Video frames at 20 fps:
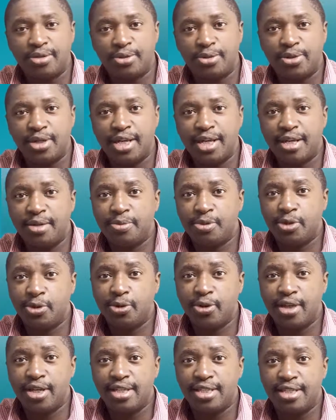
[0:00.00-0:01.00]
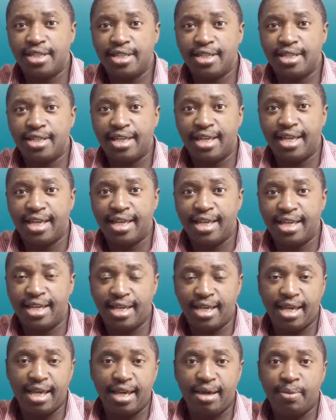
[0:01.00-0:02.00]
today I'm showcasing
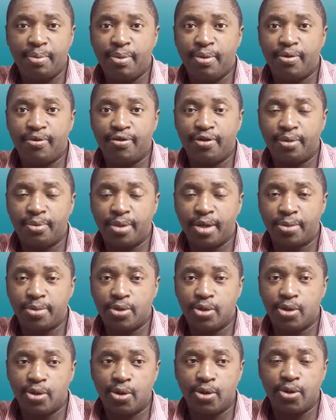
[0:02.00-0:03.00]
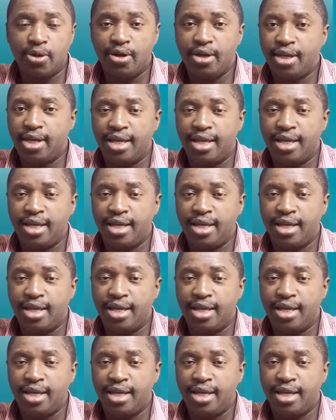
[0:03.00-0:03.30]
an app from App Store.